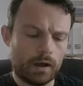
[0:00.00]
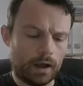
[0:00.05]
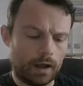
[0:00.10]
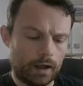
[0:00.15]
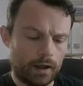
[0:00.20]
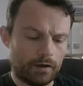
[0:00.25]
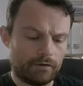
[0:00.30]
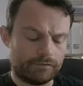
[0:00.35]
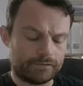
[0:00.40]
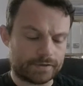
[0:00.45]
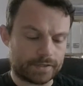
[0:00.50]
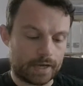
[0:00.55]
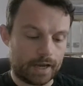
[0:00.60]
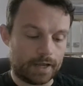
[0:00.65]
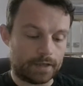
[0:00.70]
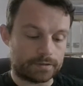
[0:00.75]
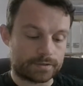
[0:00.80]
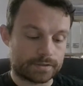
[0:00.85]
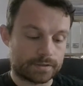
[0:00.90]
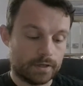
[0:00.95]

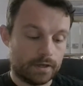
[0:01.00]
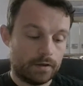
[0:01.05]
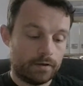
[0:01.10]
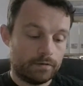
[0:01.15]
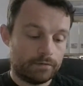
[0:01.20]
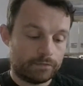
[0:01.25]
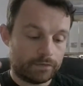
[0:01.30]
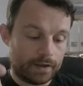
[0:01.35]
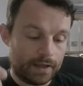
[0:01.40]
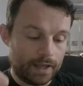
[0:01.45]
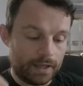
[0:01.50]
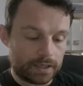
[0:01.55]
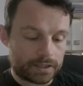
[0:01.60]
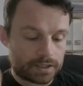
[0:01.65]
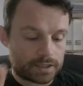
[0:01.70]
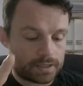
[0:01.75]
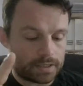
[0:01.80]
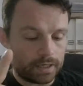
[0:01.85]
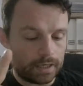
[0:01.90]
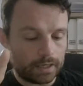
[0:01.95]
half-days for
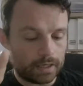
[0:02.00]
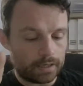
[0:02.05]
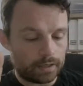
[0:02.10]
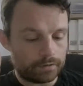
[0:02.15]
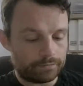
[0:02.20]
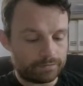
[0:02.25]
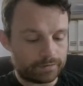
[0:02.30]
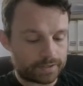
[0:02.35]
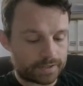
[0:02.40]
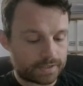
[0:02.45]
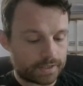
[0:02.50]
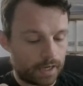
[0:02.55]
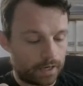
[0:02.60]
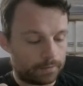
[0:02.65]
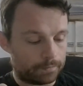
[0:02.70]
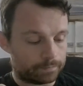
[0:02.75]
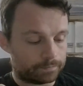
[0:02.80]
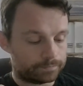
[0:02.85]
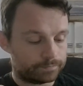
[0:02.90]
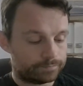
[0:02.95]
each turn of the sun.